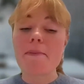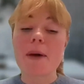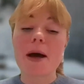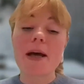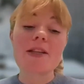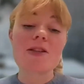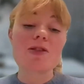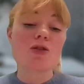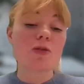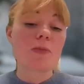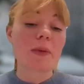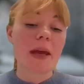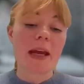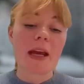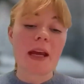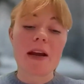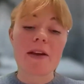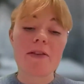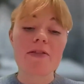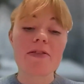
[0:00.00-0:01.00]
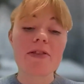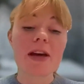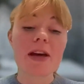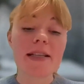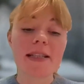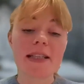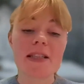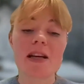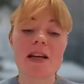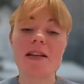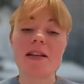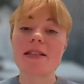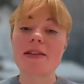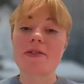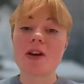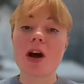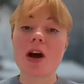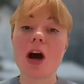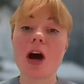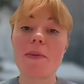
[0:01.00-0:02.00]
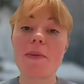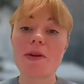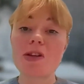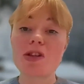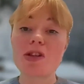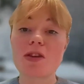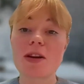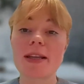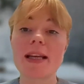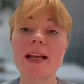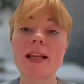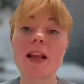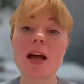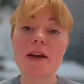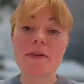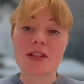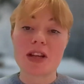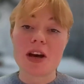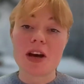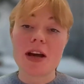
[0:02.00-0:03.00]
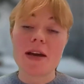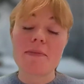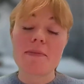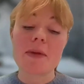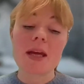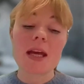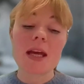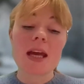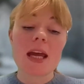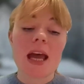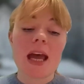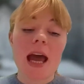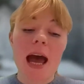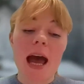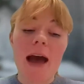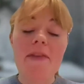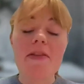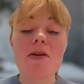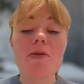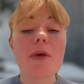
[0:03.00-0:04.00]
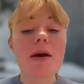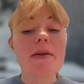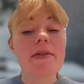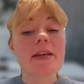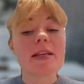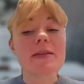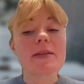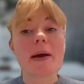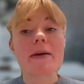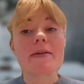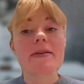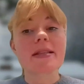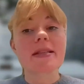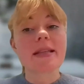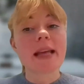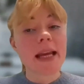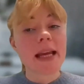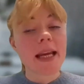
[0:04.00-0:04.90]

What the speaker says: by storing kind of 30 tons of carbon during their lifetime. And then when these whales